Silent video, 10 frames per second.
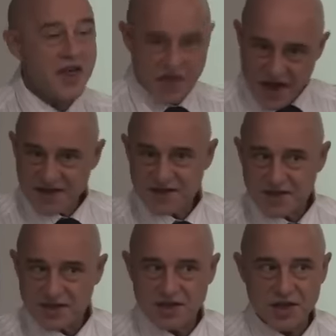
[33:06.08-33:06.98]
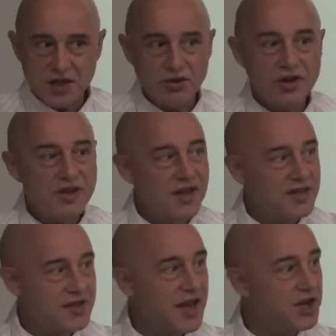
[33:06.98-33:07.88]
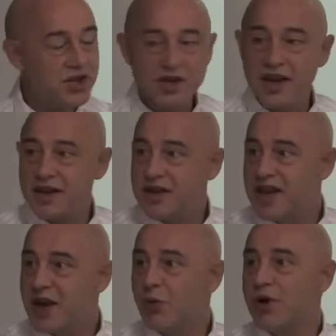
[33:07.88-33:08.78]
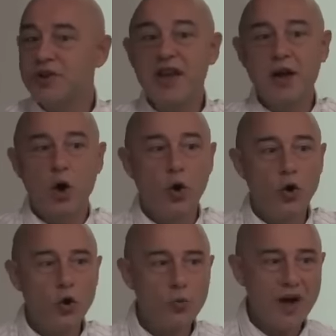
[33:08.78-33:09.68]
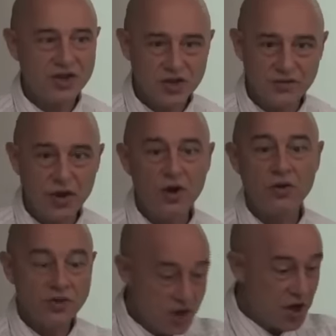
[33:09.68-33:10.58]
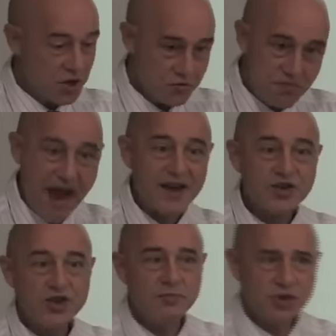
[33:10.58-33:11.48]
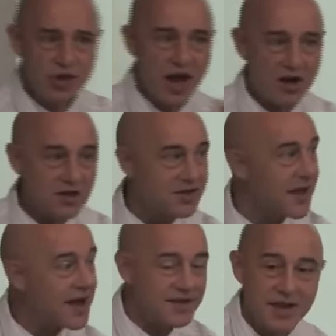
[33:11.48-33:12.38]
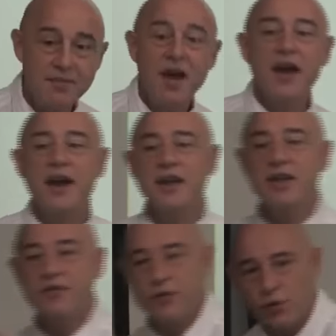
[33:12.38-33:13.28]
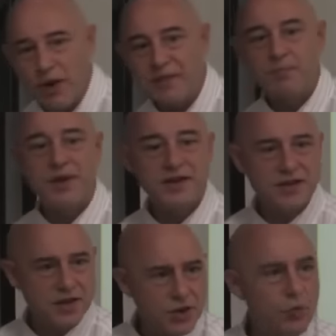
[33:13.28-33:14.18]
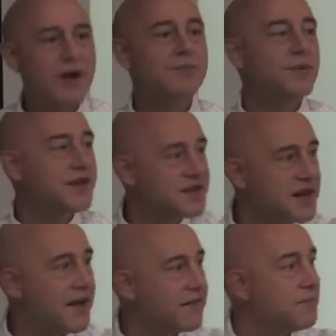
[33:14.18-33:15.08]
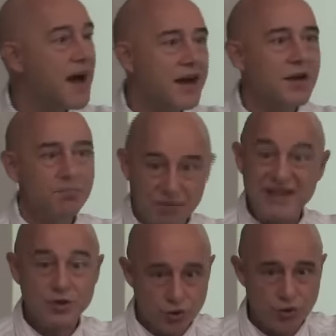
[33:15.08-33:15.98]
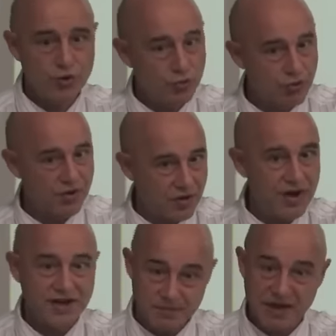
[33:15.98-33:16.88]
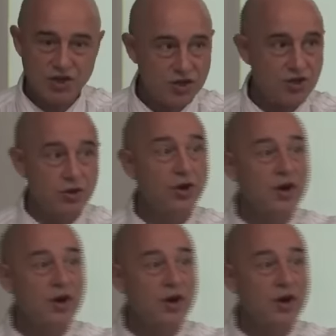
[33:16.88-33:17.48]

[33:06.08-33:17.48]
this securitization idea where I take a whole bunch of loans, you package them together, slice them, and I give you one piece and you one piece and everybody a piece or two or three as much as you